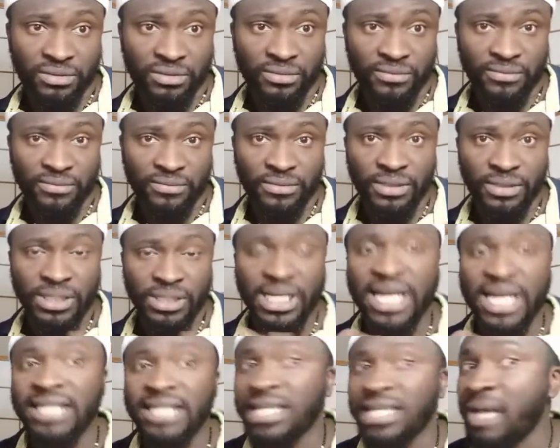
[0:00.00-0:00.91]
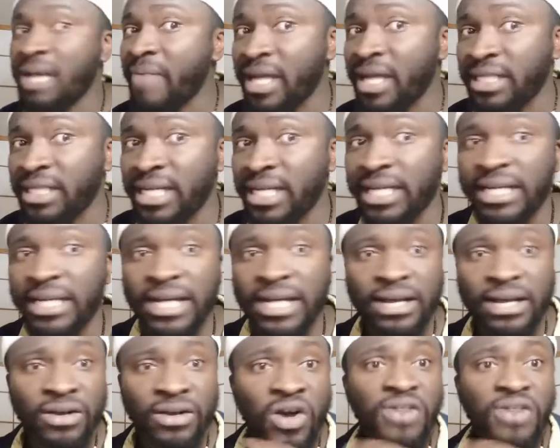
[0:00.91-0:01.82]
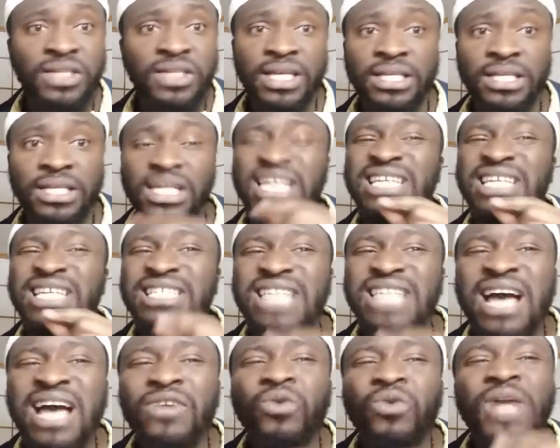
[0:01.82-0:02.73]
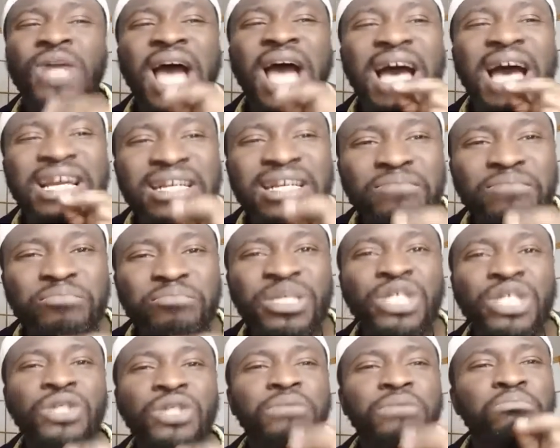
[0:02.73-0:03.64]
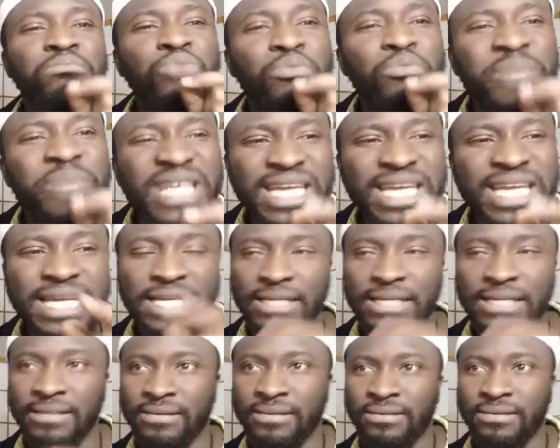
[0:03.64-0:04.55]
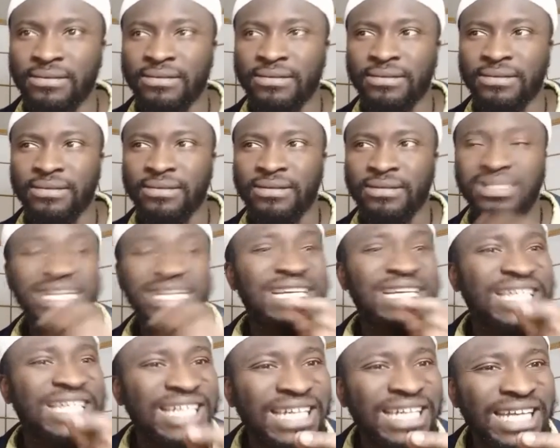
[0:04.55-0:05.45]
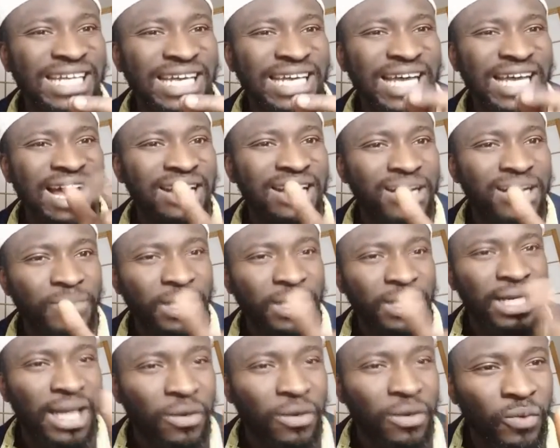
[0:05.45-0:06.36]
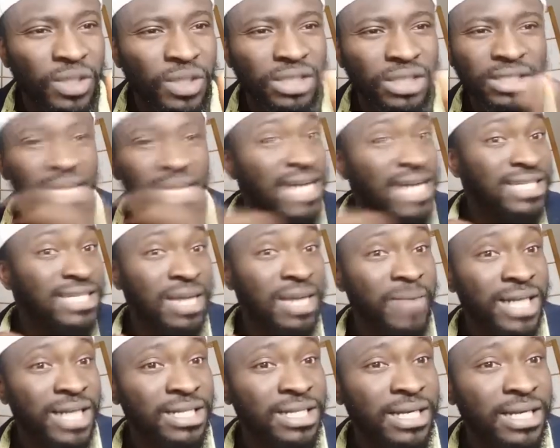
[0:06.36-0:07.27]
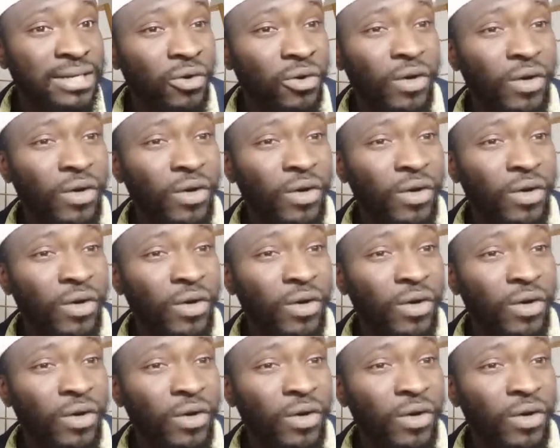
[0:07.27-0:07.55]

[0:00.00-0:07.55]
The last time I checked, God says, Lisanun Arabiyun Mubin, the clear Arabic language. The last time I checked the Quran.